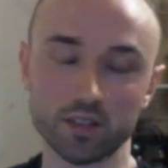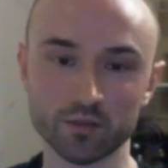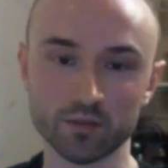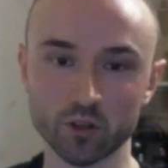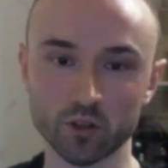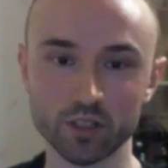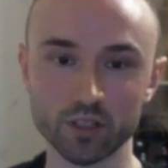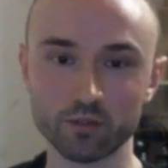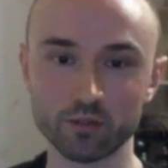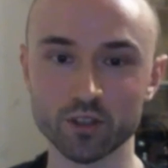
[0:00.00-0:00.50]

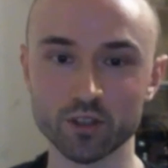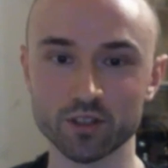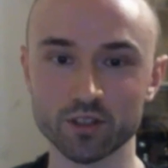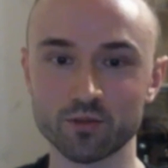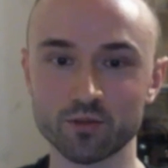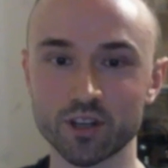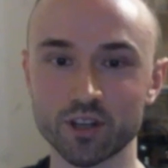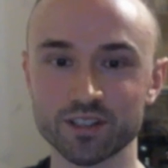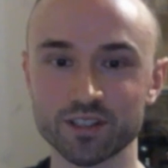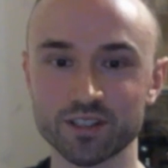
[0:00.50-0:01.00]
After all, he
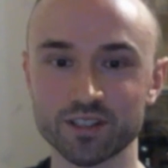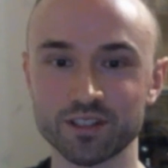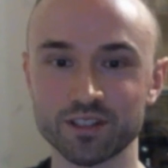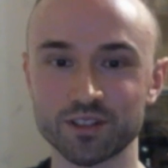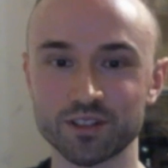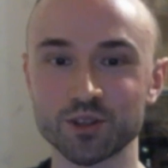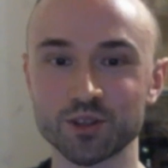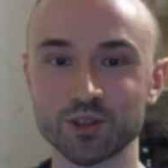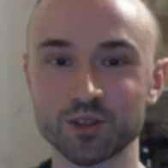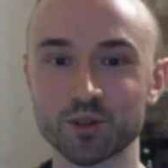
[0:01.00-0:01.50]
was a
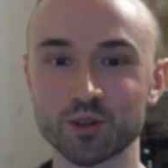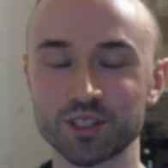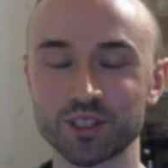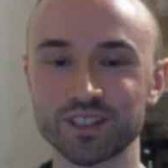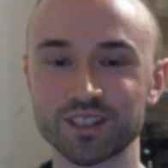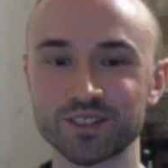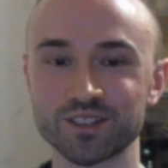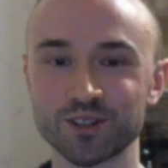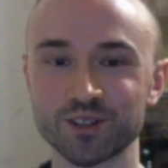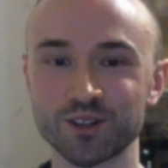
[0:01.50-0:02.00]
trusted
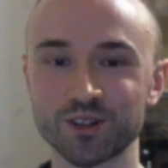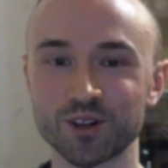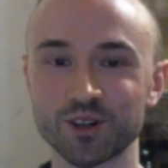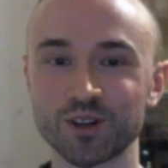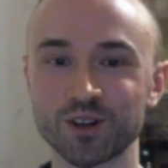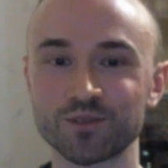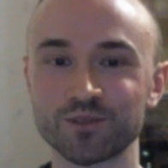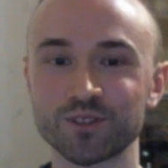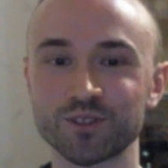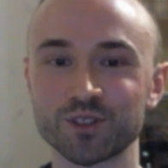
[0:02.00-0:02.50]
associate
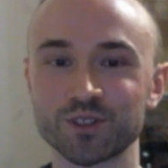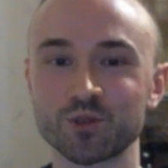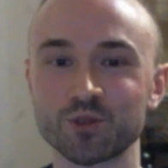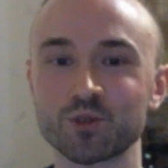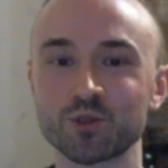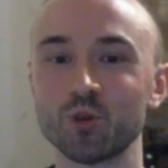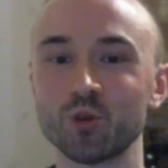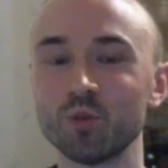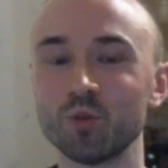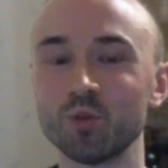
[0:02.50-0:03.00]
of
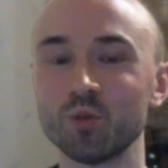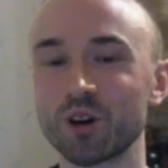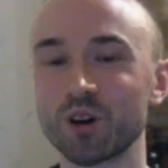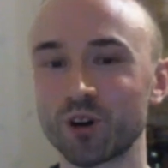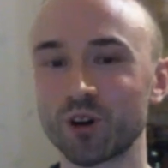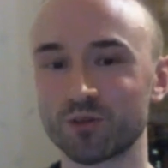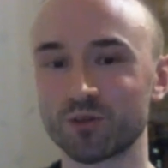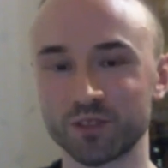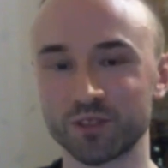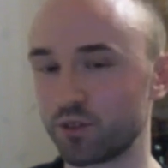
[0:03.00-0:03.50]
Doku
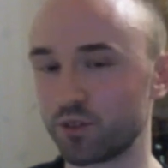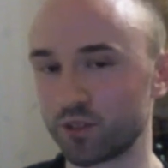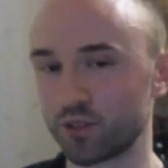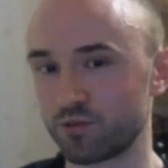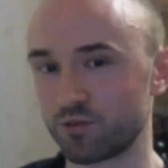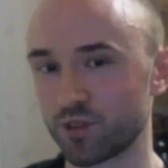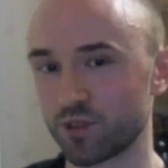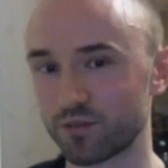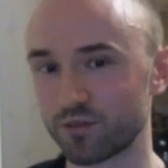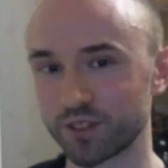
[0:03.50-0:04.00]
Umarov. He
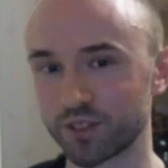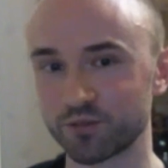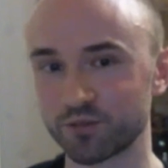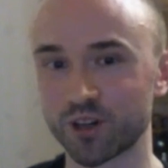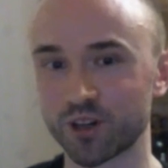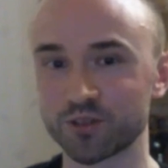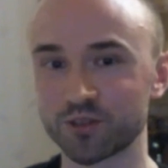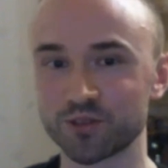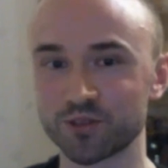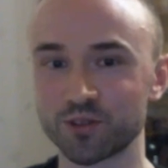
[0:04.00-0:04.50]
was traveling
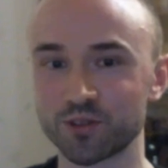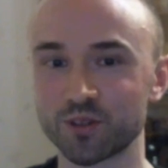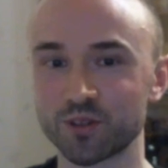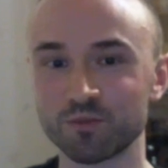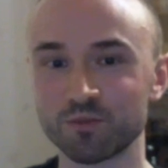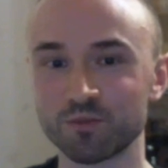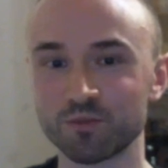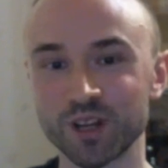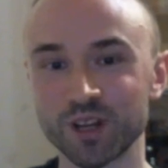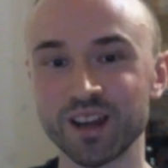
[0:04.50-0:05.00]
around
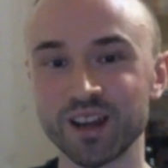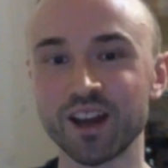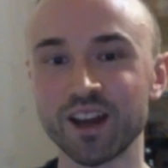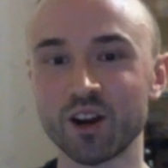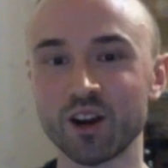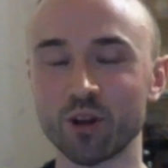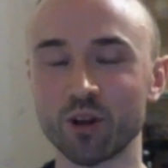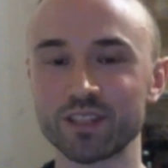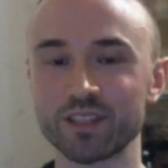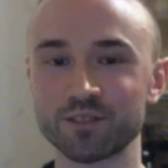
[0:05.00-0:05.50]
Europe,
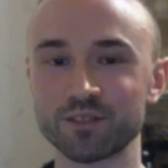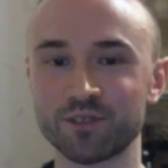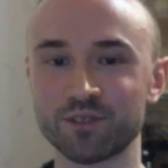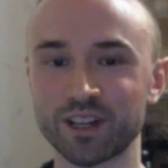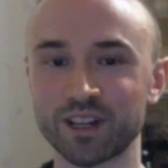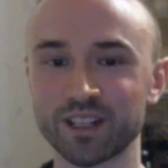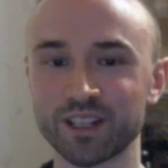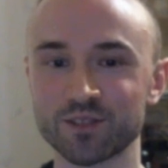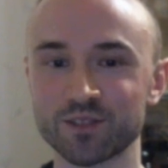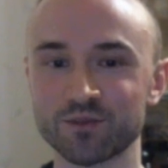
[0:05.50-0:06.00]
raising
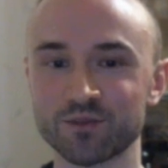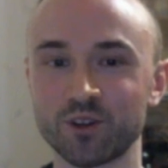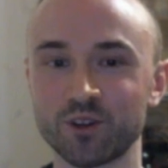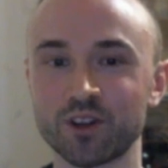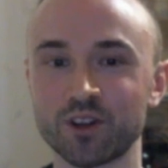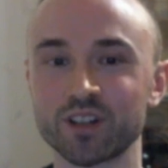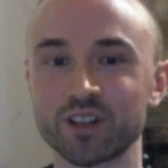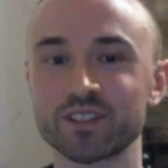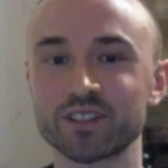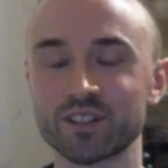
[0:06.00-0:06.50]
funds
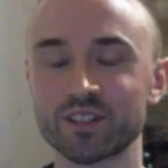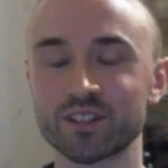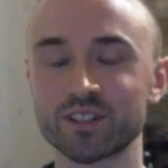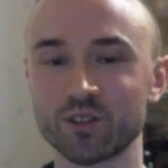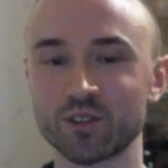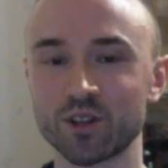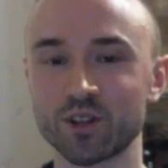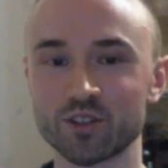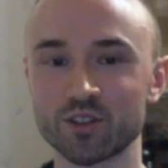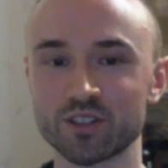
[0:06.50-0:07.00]
for the
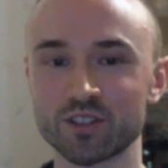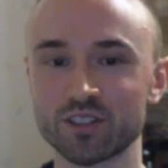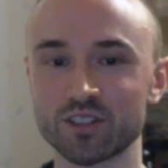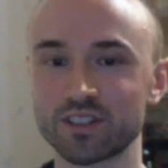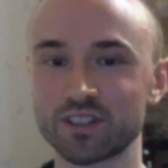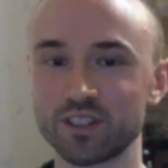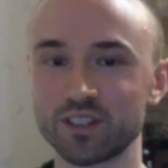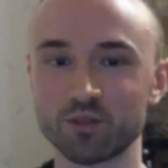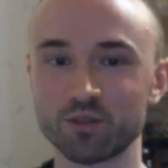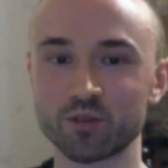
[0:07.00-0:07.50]

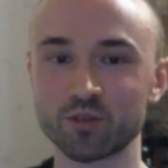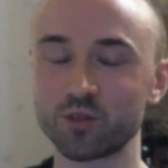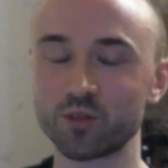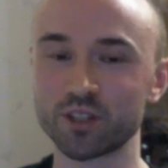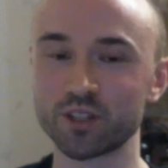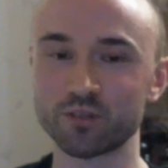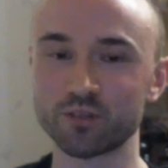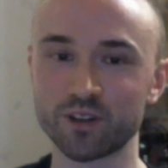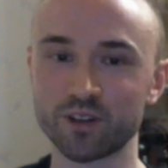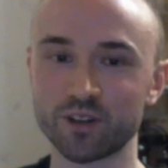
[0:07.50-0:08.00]
insurgency,
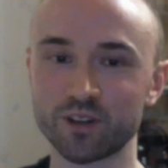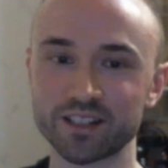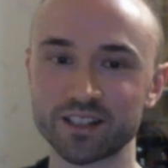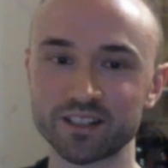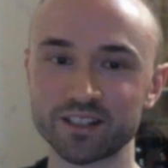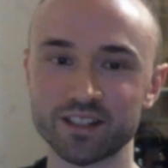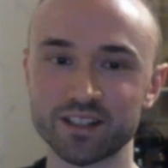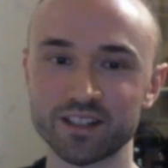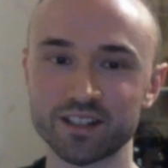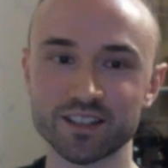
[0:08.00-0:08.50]
recruiting
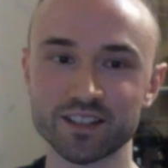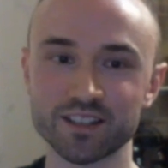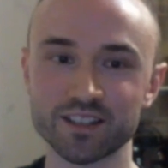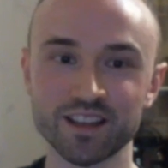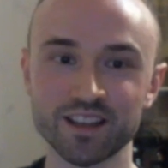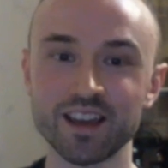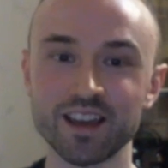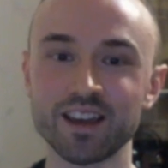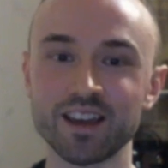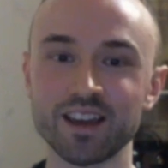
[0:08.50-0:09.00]
fighters,
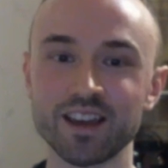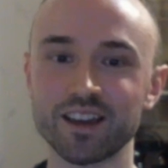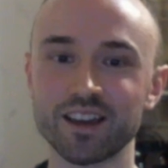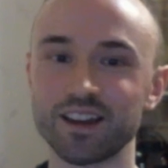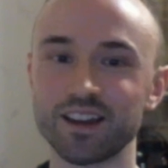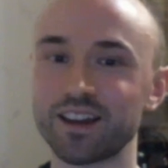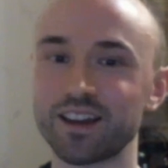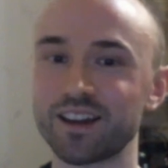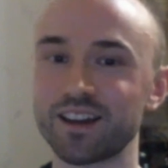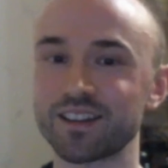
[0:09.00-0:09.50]

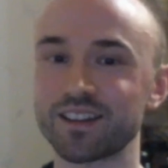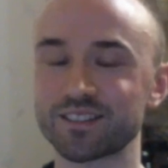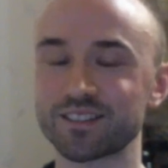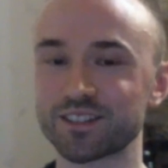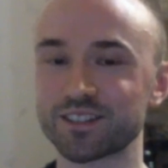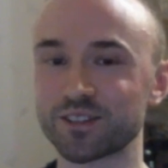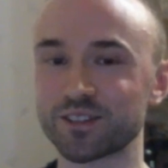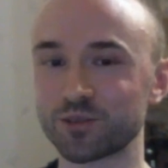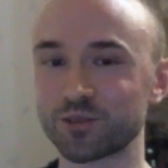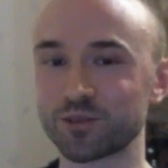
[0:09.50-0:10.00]

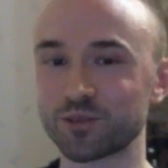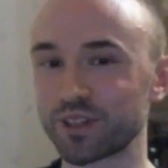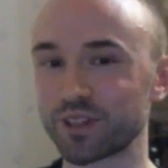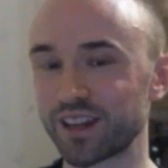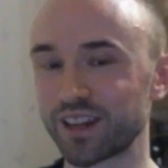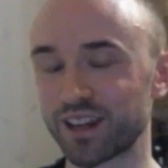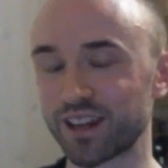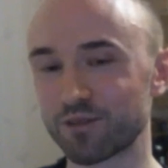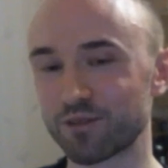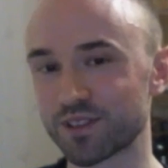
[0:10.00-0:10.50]
and
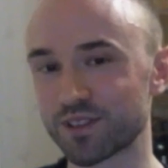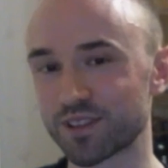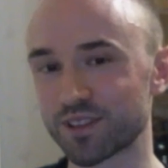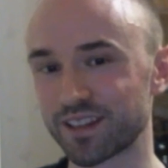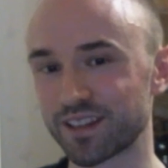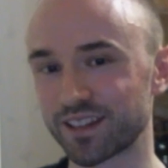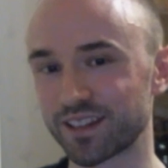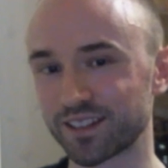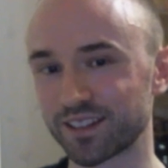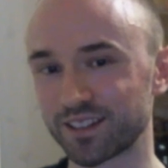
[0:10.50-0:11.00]
doing
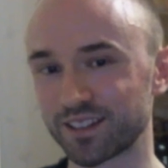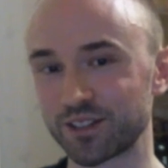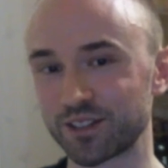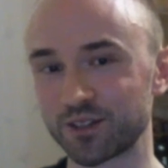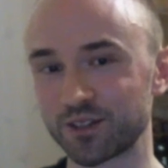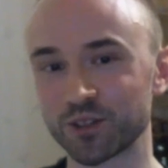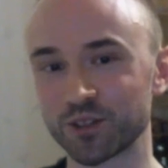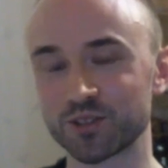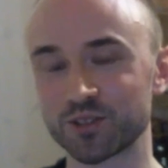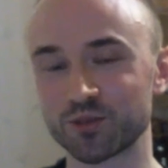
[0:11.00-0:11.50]
everything he
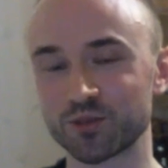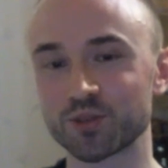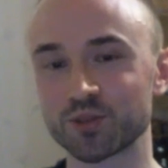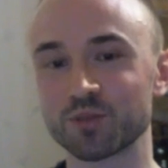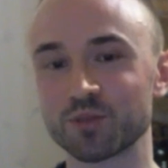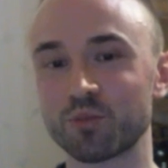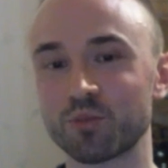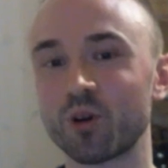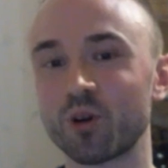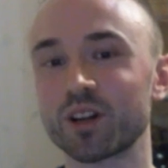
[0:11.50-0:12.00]
could
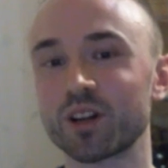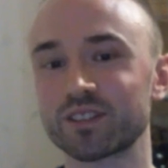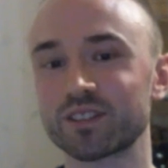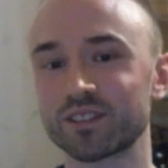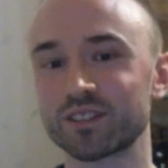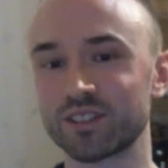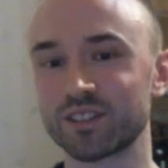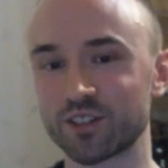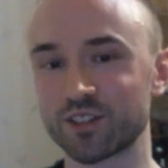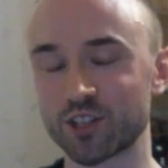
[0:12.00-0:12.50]
to support
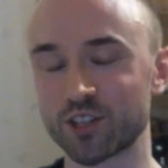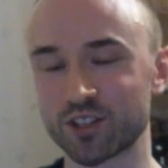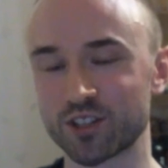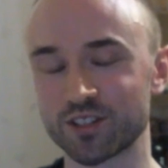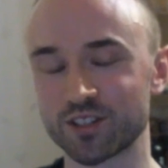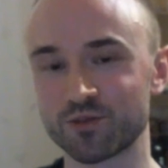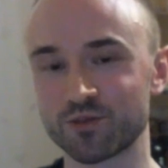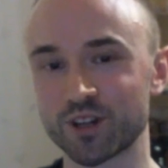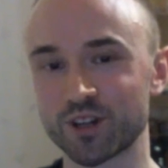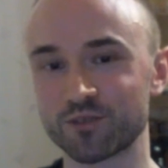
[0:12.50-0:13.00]
the
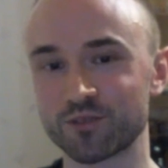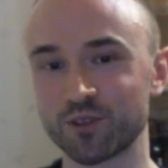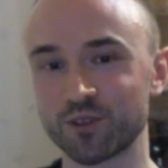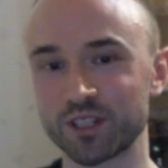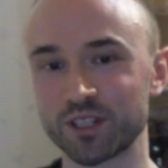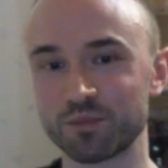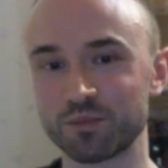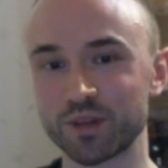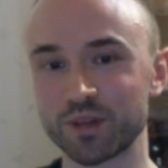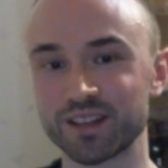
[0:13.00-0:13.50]
Chechen struggle
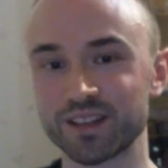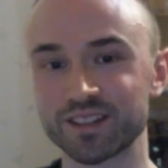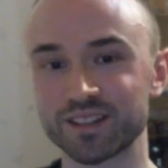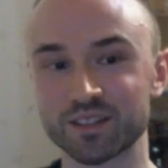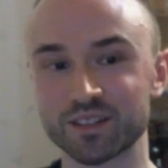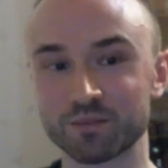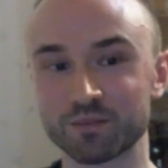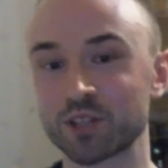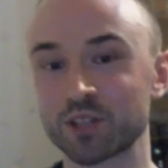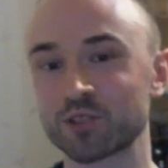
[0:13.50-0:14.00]
for
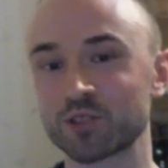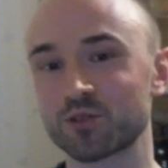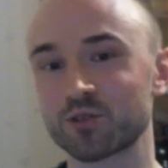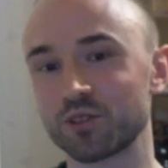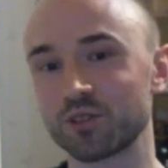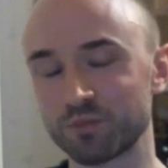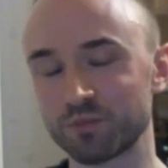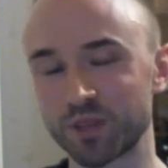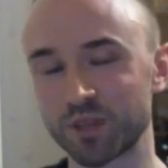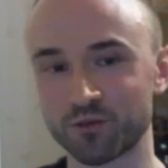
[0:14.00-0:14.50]
independence, much
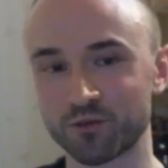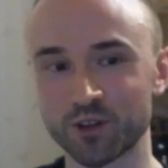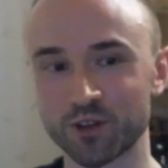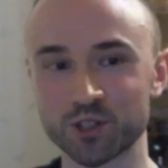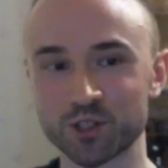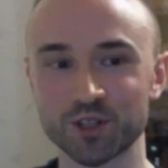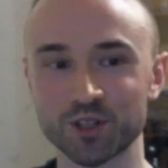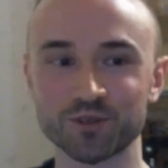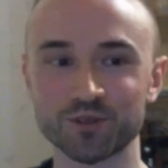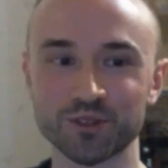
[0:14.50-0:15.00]
to the dismay of
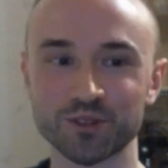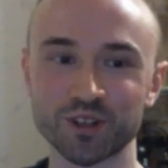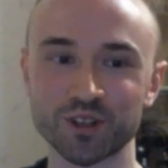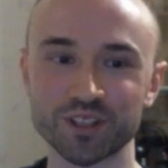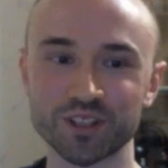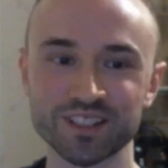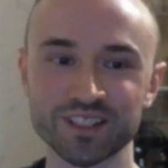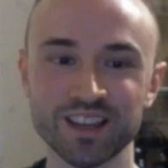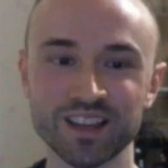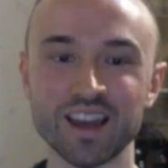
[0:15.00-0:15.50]
Russia, of
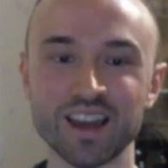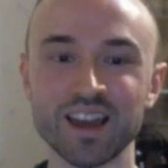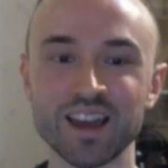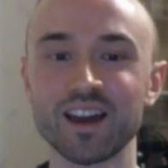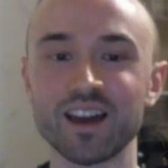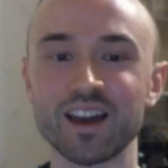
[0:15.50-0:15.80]
course.